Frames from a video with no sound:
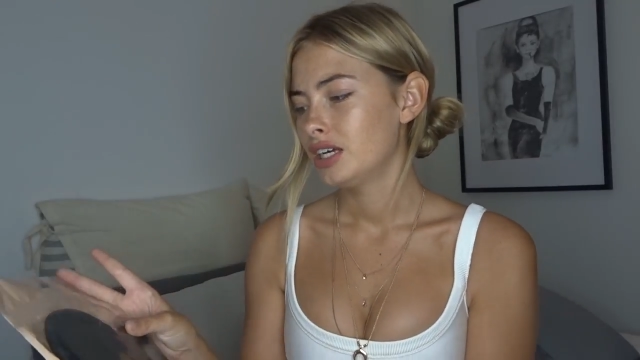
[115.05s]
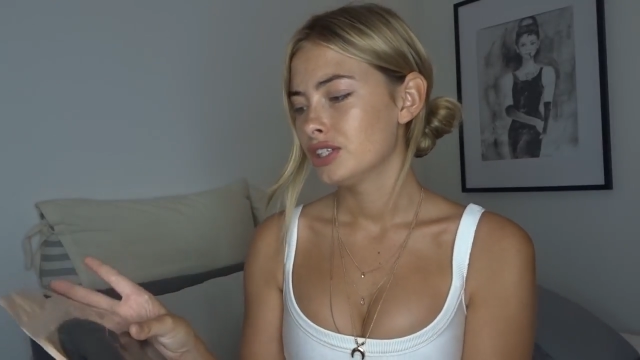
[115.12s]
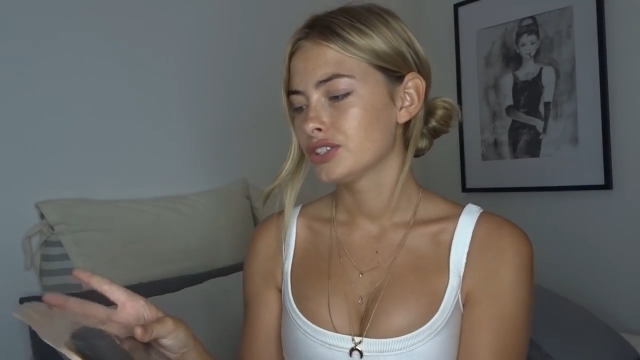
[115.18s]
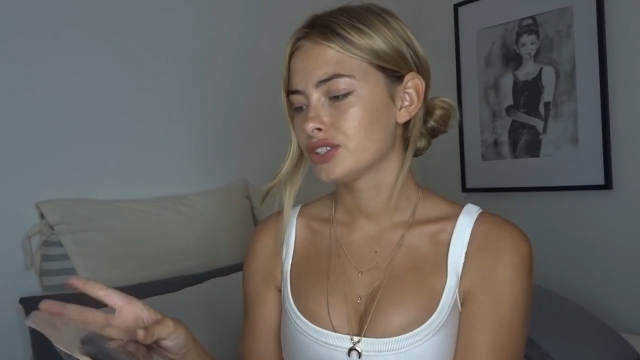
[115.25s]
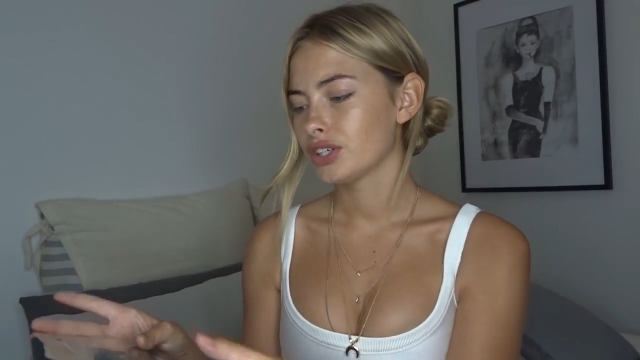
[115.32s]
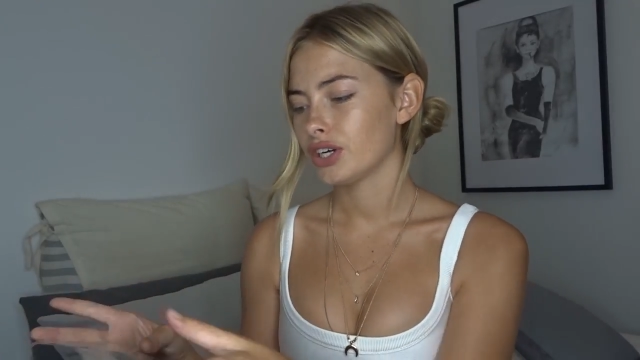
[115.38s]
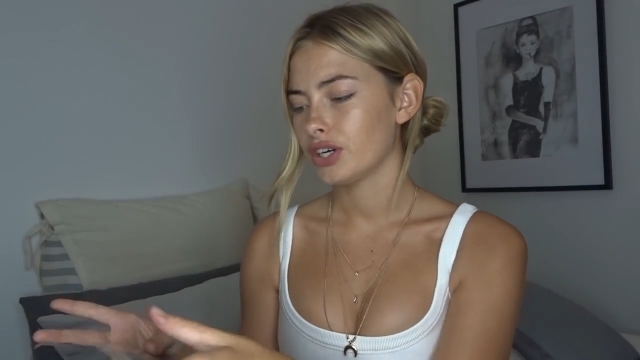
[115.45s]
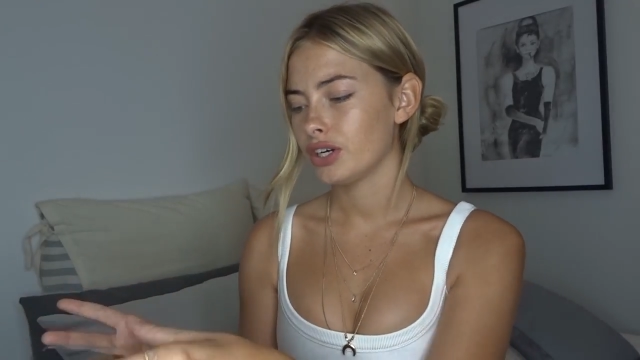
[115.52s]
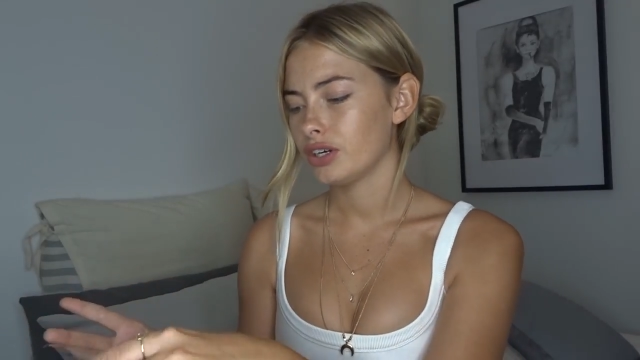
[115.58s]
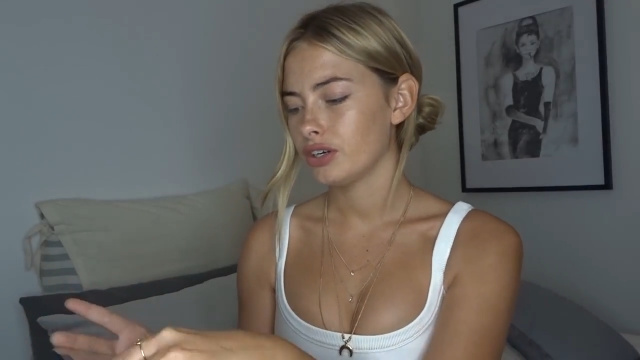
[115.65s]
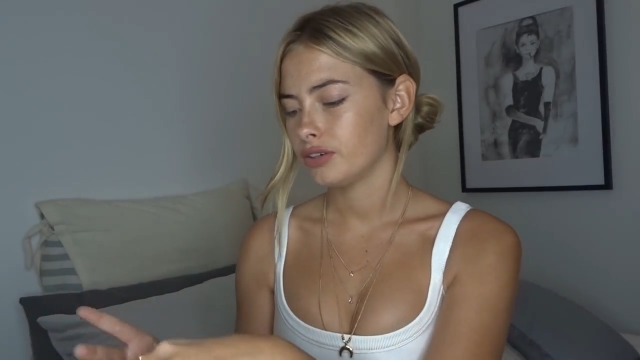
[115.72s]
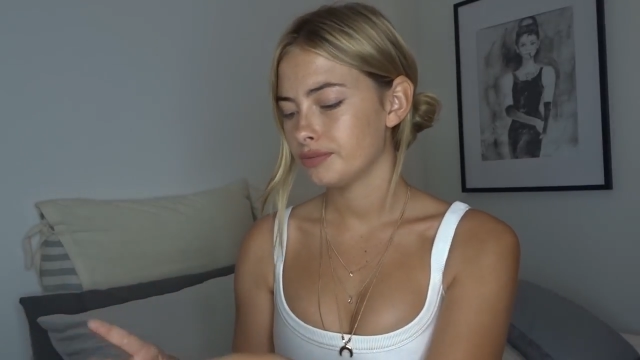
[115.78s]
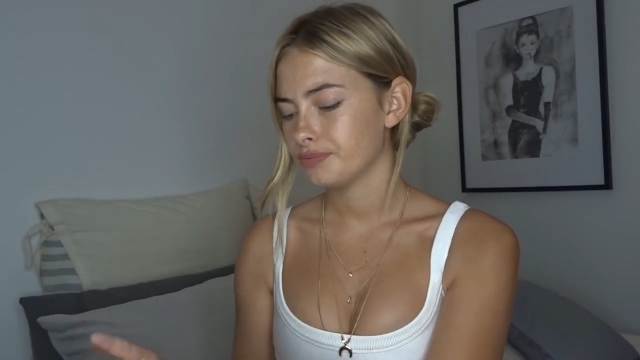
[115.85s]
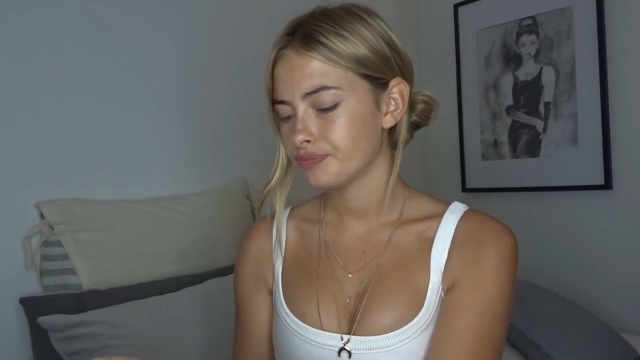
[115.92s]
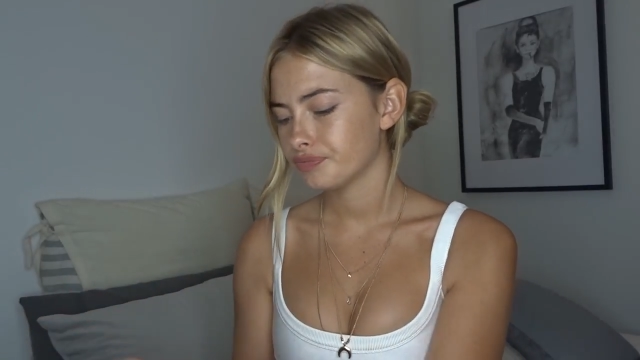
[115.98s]
So
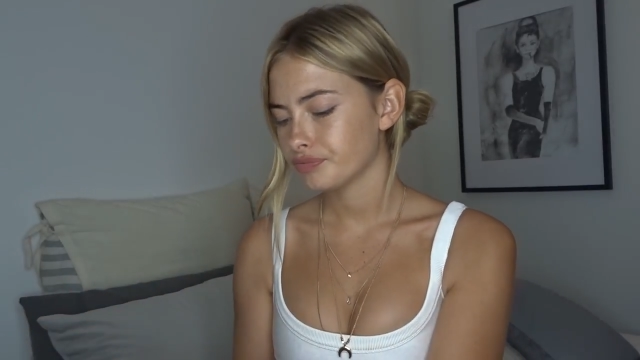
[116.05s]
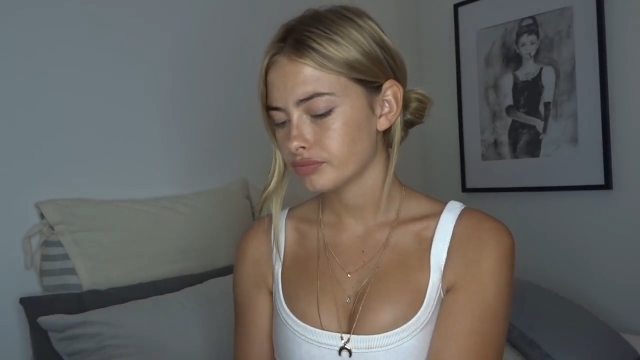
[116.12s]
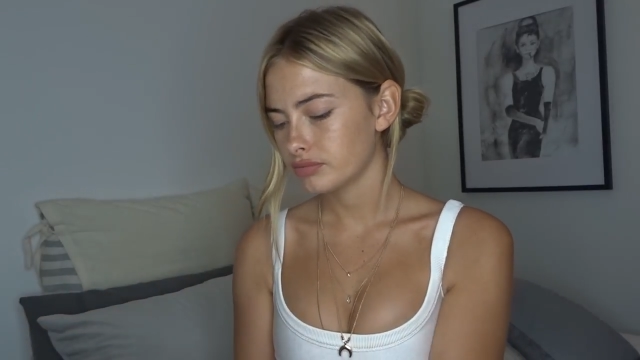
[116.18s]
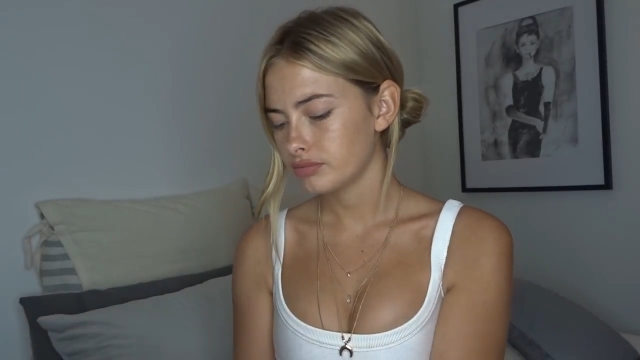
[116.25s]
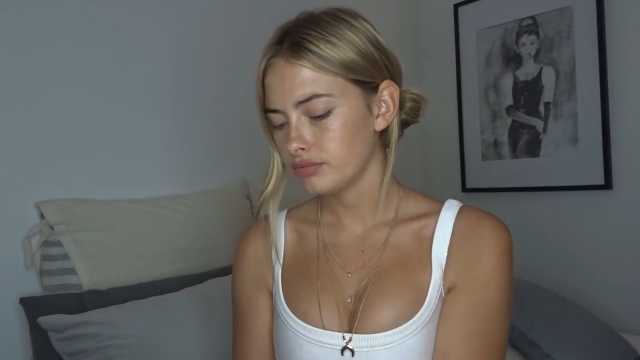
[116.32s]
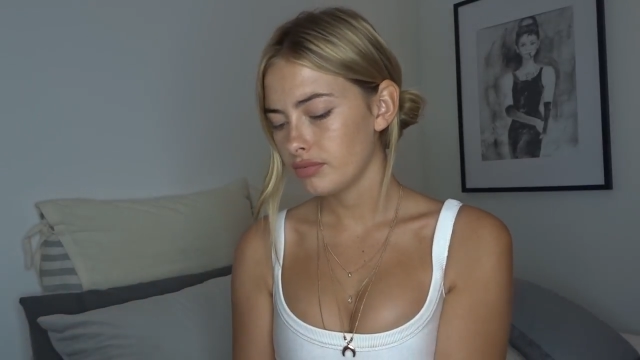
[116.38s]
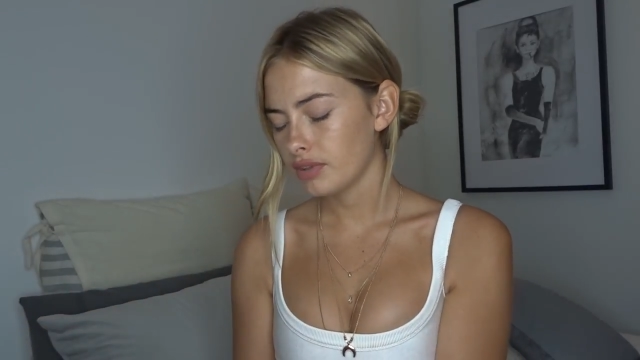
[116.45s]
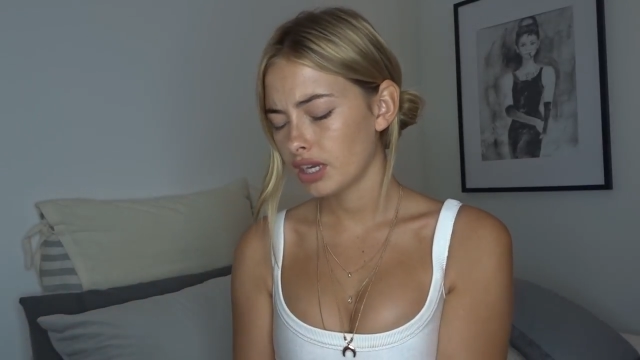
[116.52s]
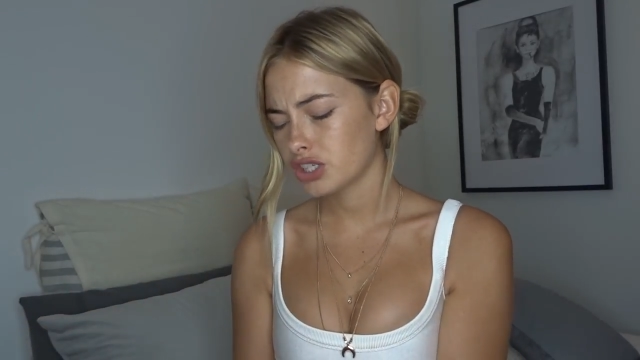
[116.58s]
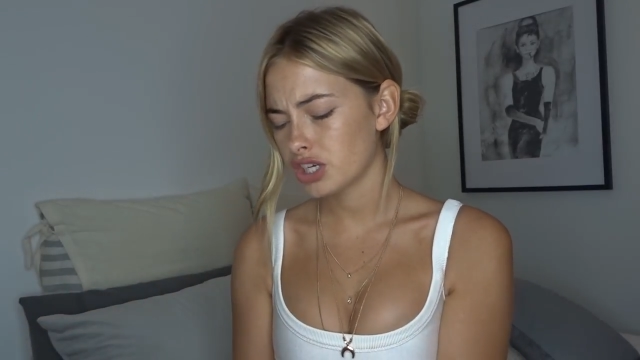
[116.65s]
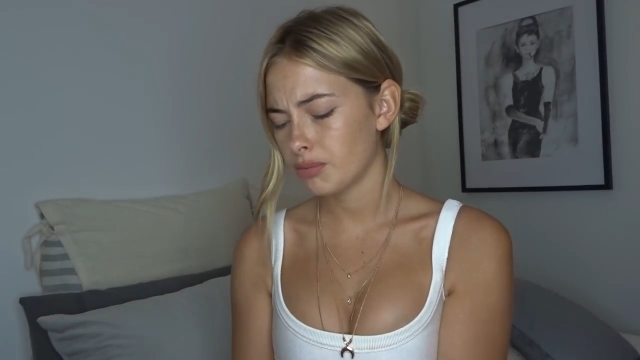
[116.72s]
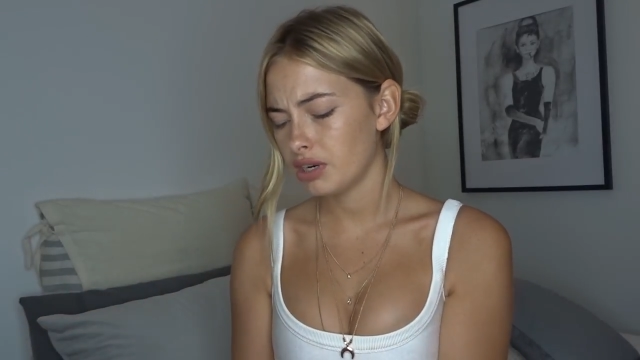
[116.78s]
I